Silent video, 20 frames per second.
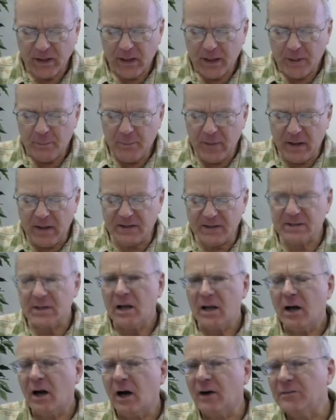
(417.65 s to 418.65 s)
means
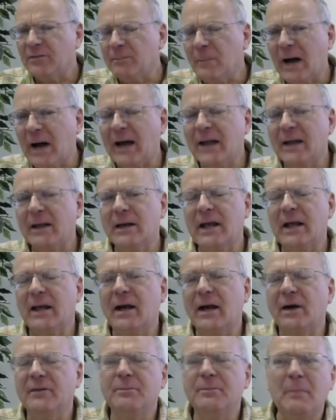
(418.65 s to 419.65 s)
of
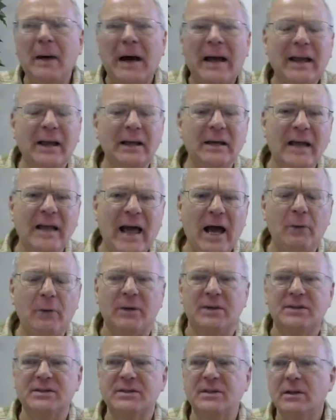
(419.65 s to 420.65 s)
my
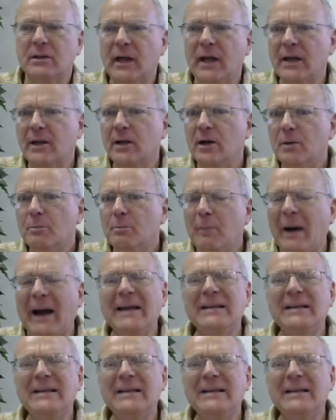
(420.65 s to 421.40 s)
allowance, like my